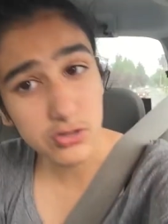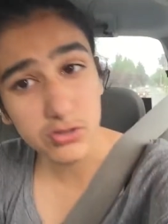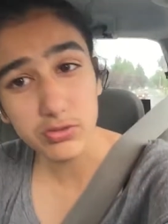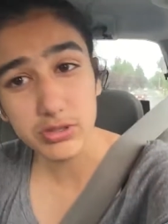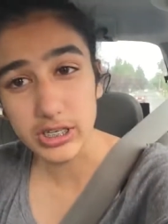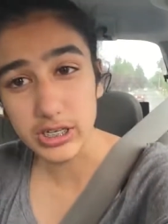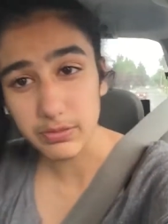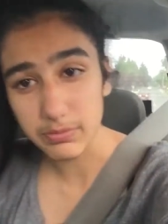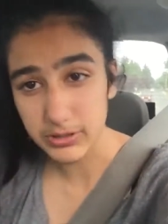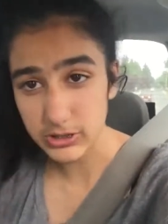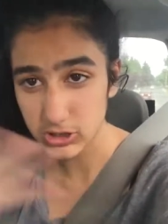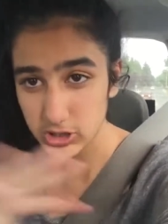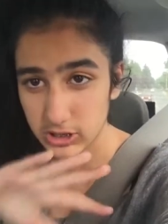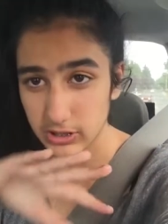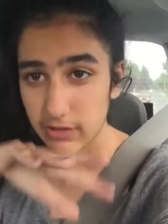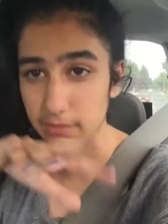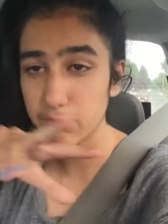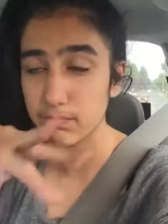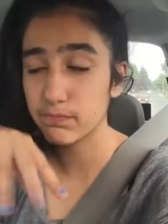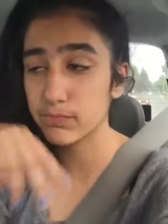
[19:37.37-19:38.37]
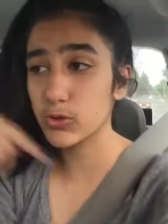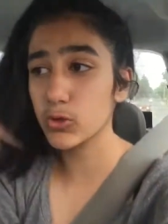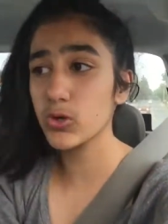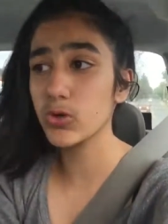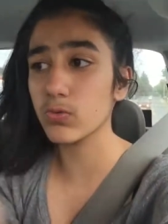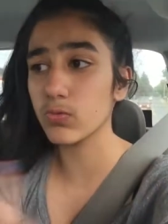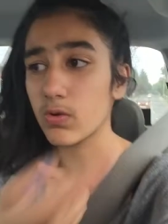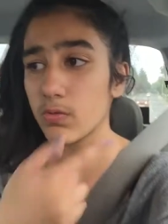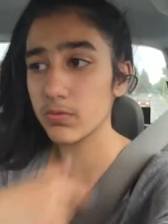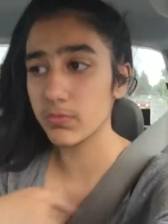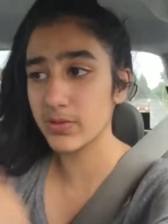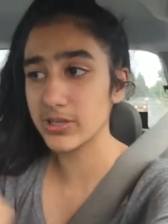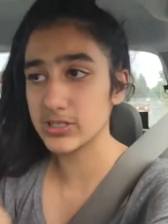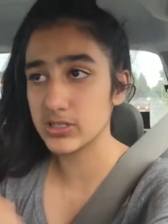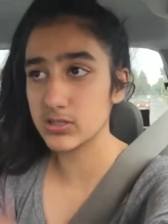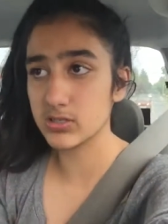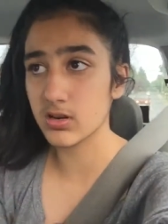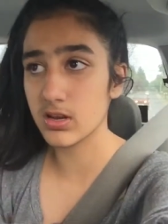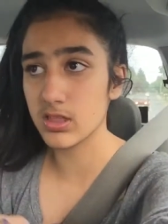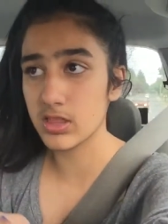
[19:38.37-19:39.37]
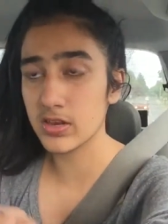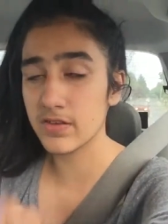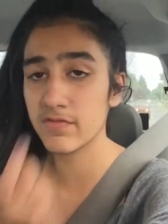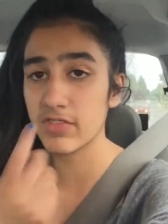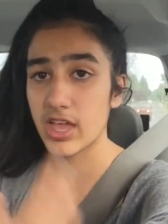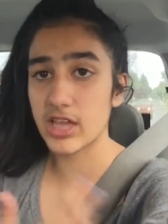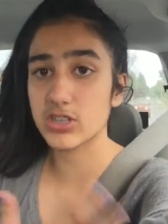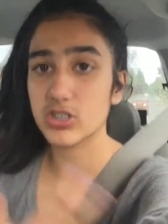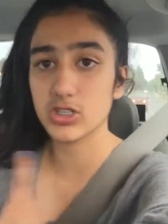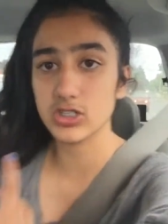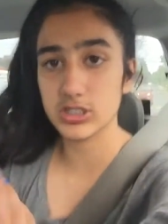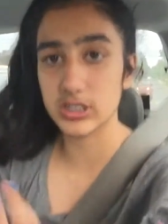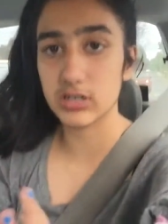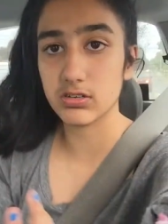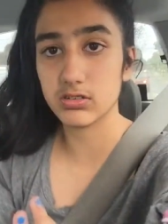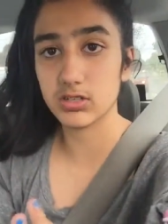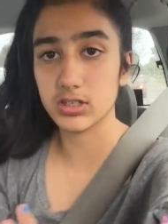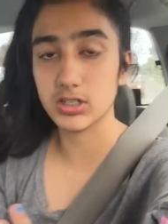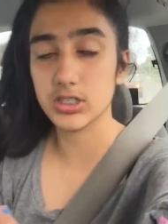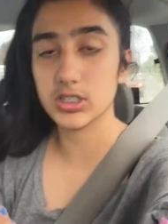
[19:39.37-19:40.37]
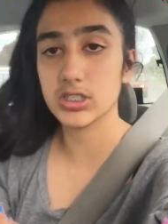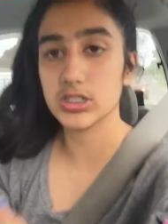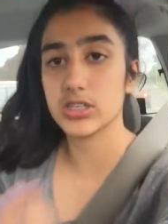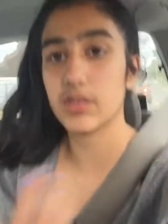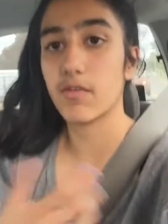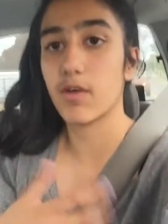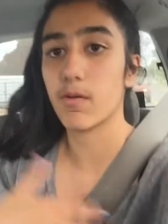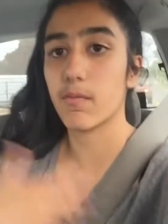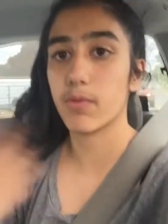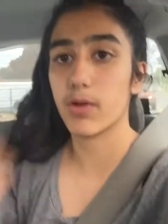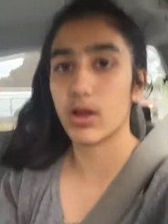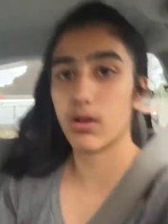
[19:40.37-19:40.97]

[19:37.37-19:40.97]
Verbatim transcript: do it with like a bunch of, I'm doing one with my sister, and then if that turns out good and stuff, I'll